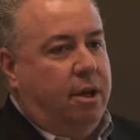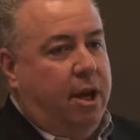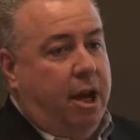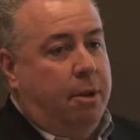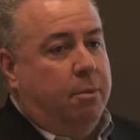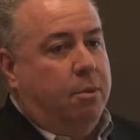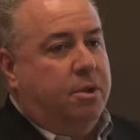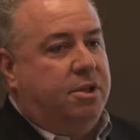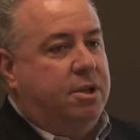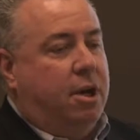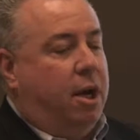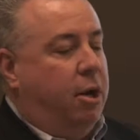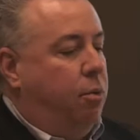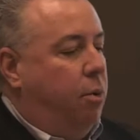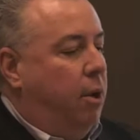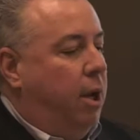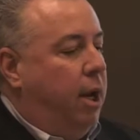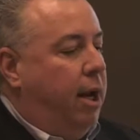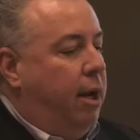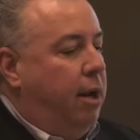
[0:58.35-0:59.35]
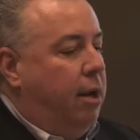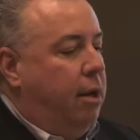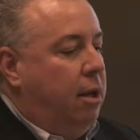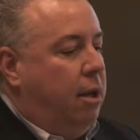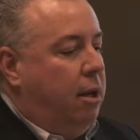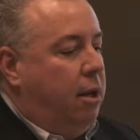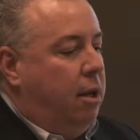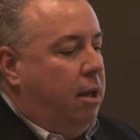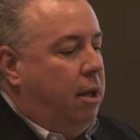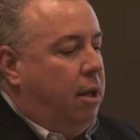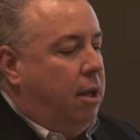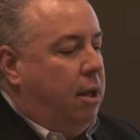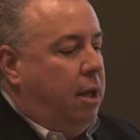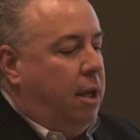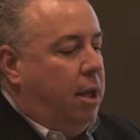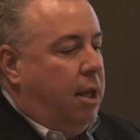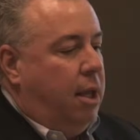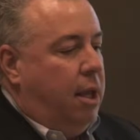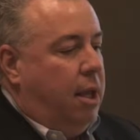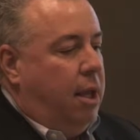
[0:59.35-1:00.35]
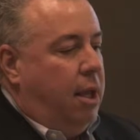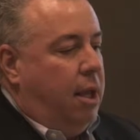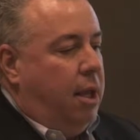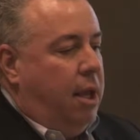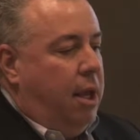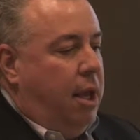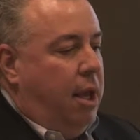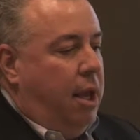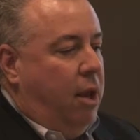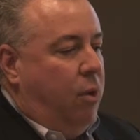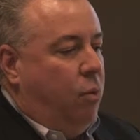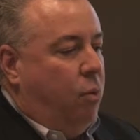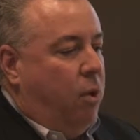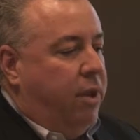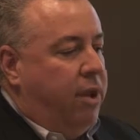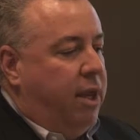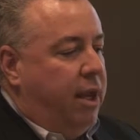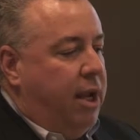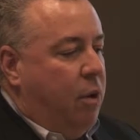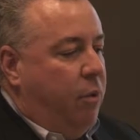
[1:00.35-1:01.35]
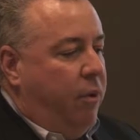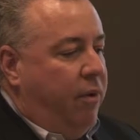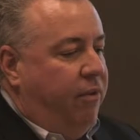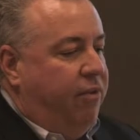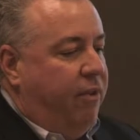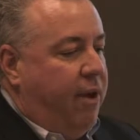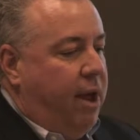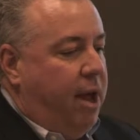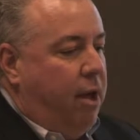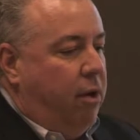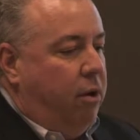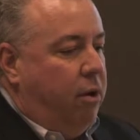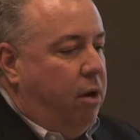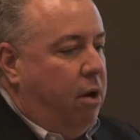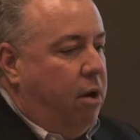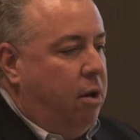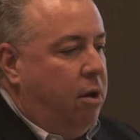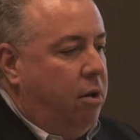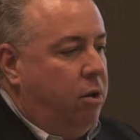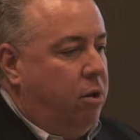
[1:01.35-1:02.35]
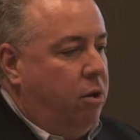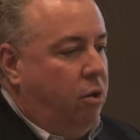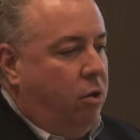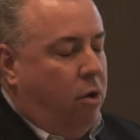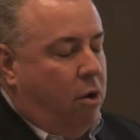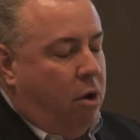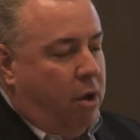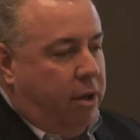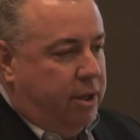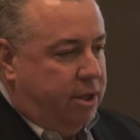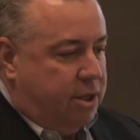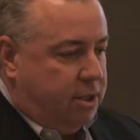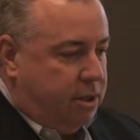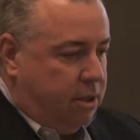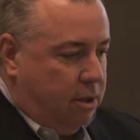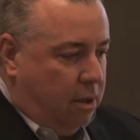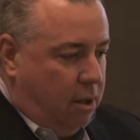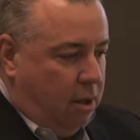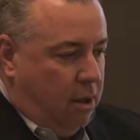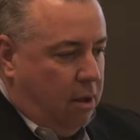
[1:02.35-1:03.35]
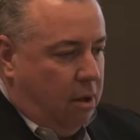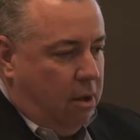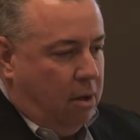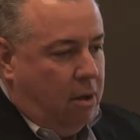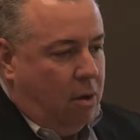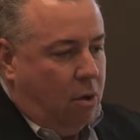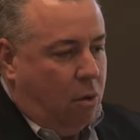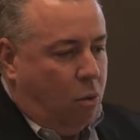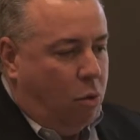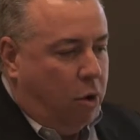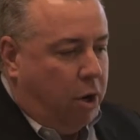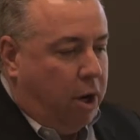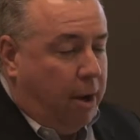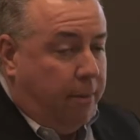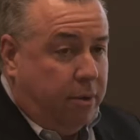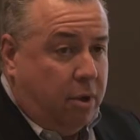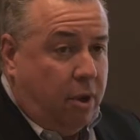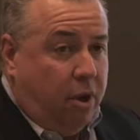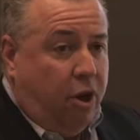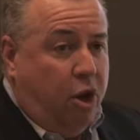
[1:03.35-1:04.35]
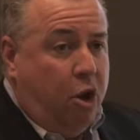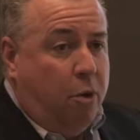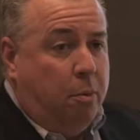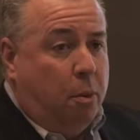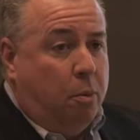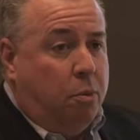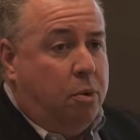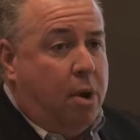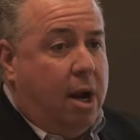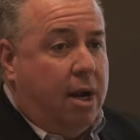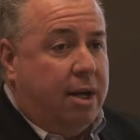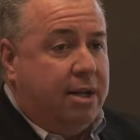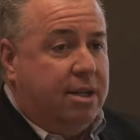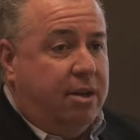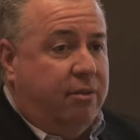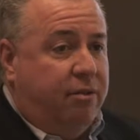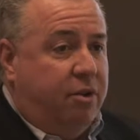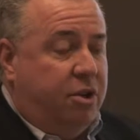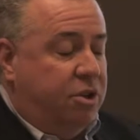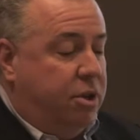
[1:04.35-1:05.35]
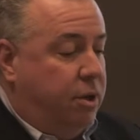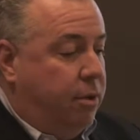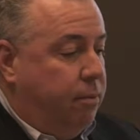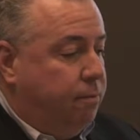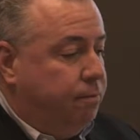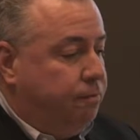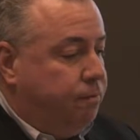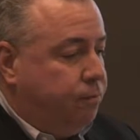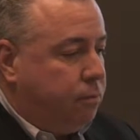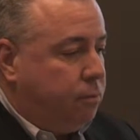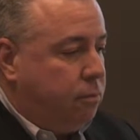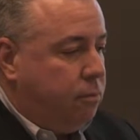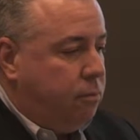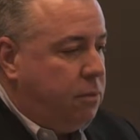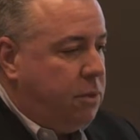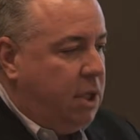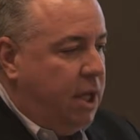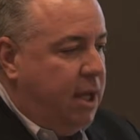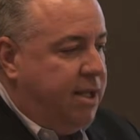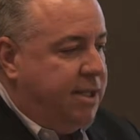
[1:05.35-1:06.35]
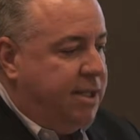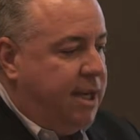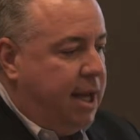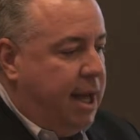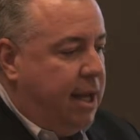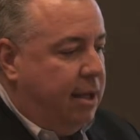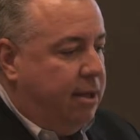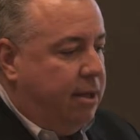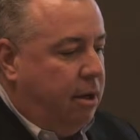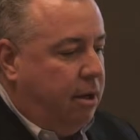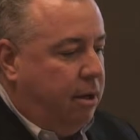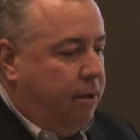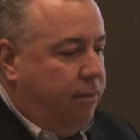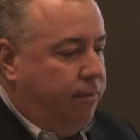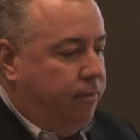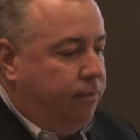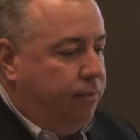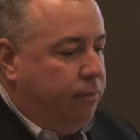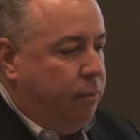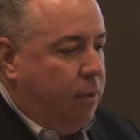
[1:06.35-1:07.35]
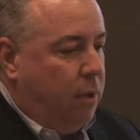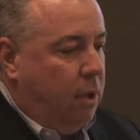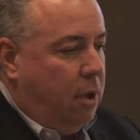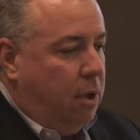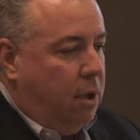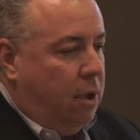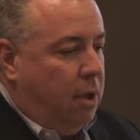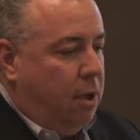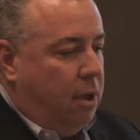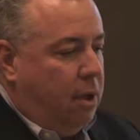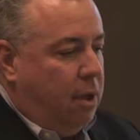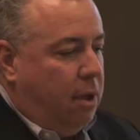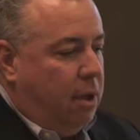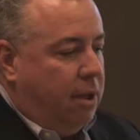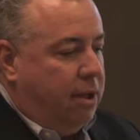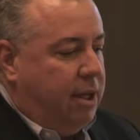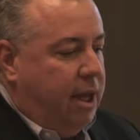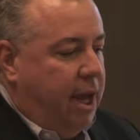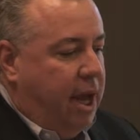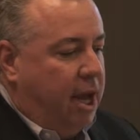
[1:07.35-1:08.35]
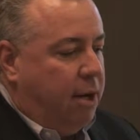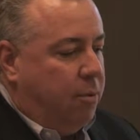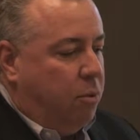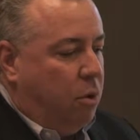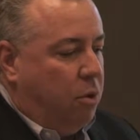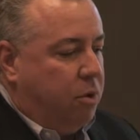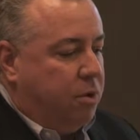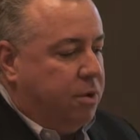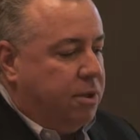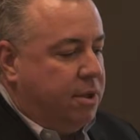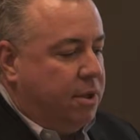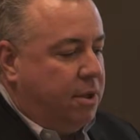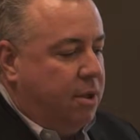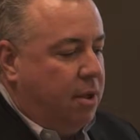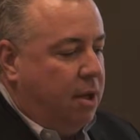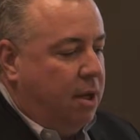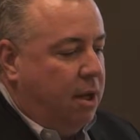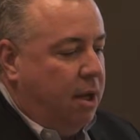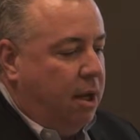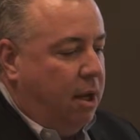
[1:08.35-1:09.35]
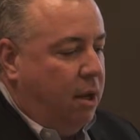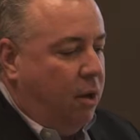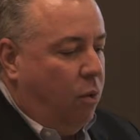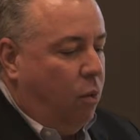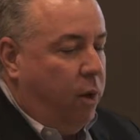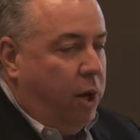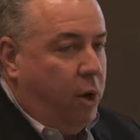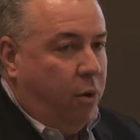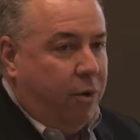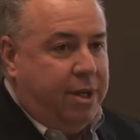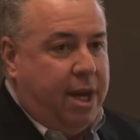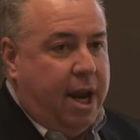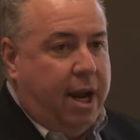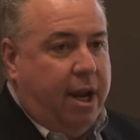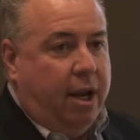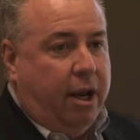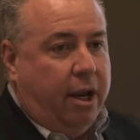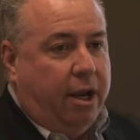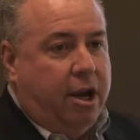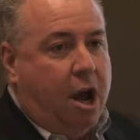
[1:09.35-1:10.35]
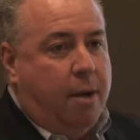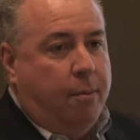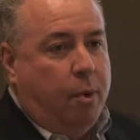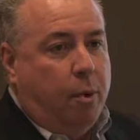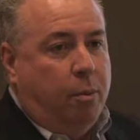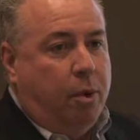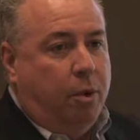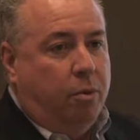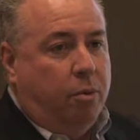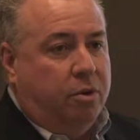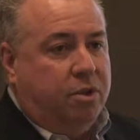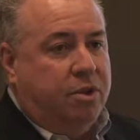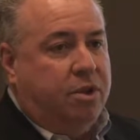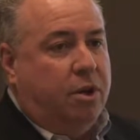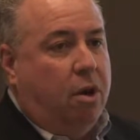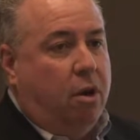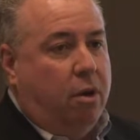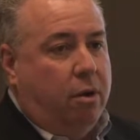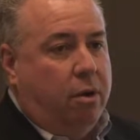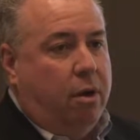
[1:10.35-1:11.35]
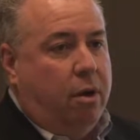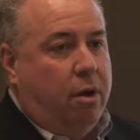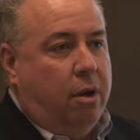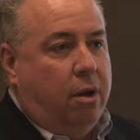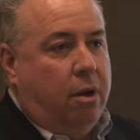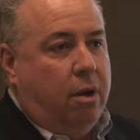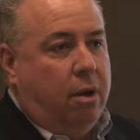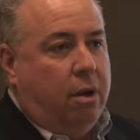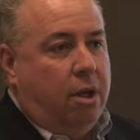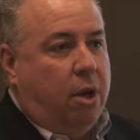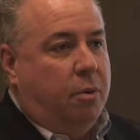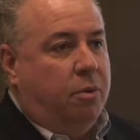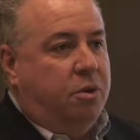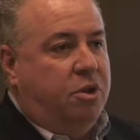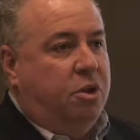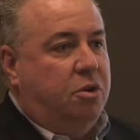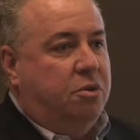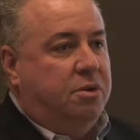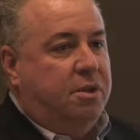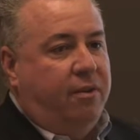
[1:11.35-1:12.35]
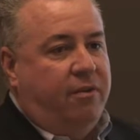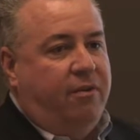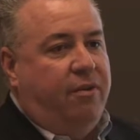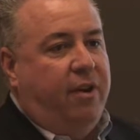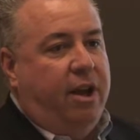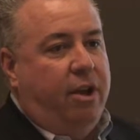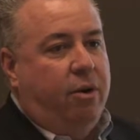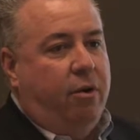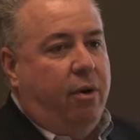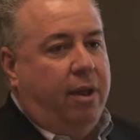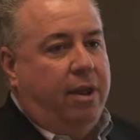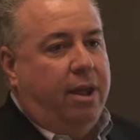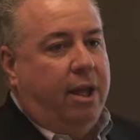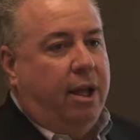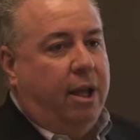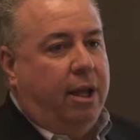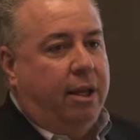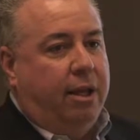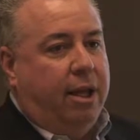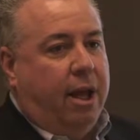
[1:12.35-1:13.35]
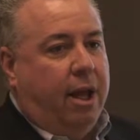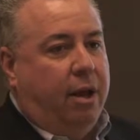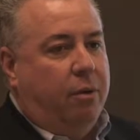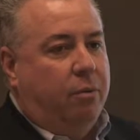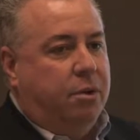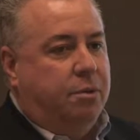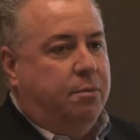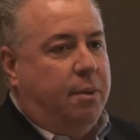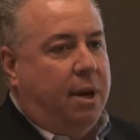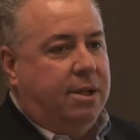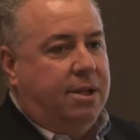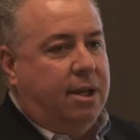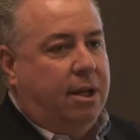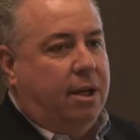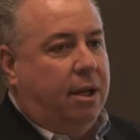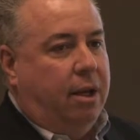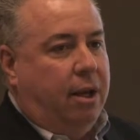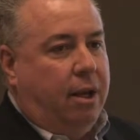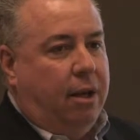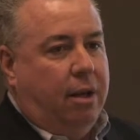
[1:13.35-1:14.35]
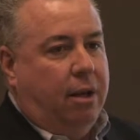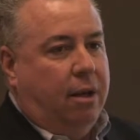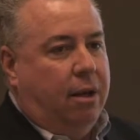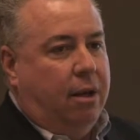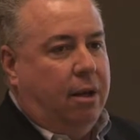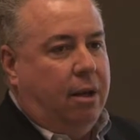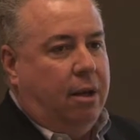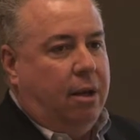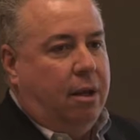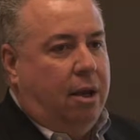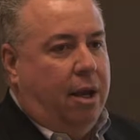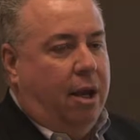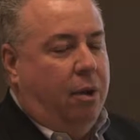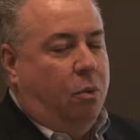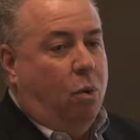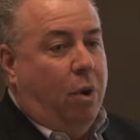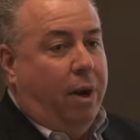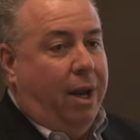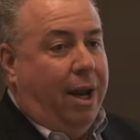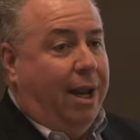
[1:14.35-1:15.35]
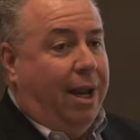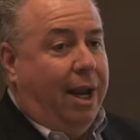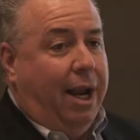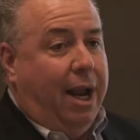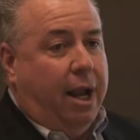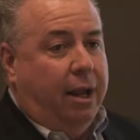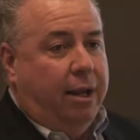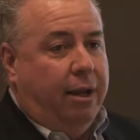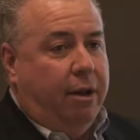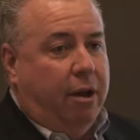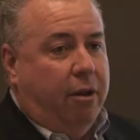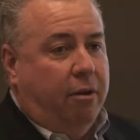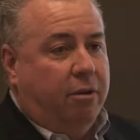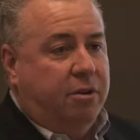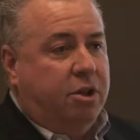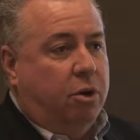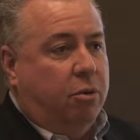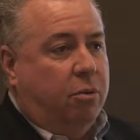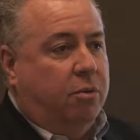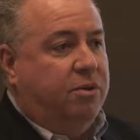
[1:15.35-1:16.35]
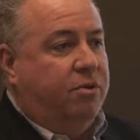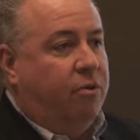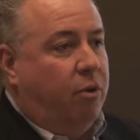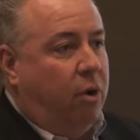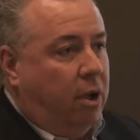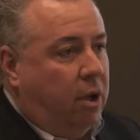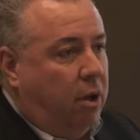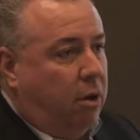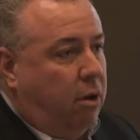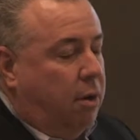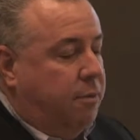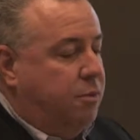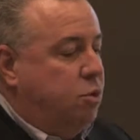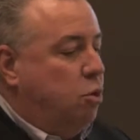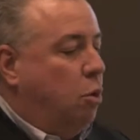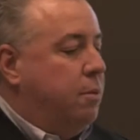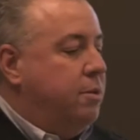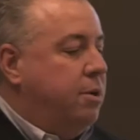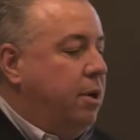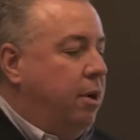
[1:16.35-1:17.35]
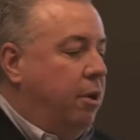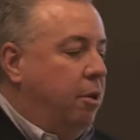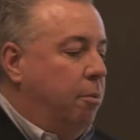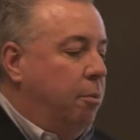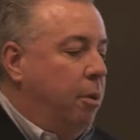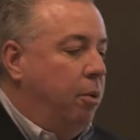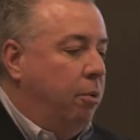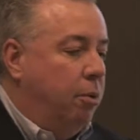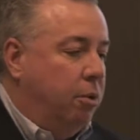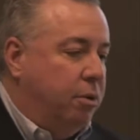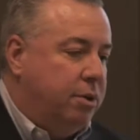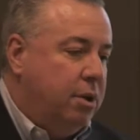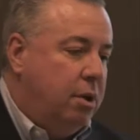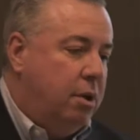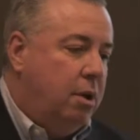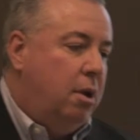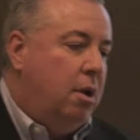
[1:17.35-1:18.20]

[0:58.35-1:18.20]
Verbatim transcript: animal study related. And one thing that we found during all this work to the human products division is that um, the animals, uh, when they were taking a common mineral salt, that was used in feed or anything like that. was basically in one end and out the other. So there was very little absorption of the minerals.